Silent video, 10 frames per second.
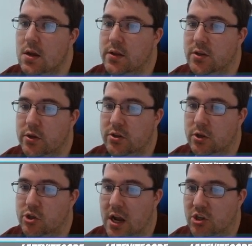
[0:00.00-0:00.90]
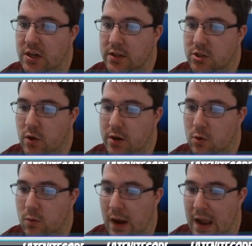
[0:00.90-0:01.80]
Let's go to Sir Judging. Let's go ahead and
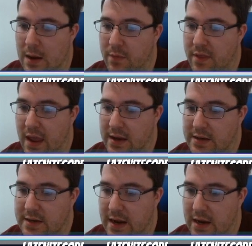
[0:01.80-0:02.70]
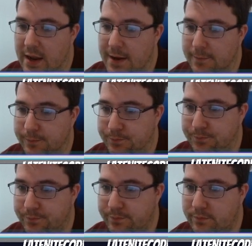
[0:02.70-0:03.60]
grab that data.
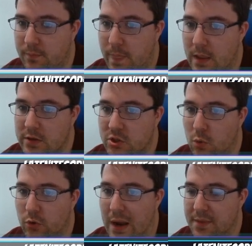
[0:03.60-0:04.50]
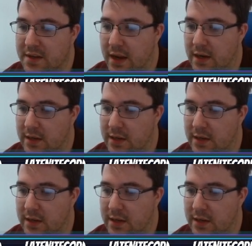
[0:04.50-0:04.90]
So we'll grab the data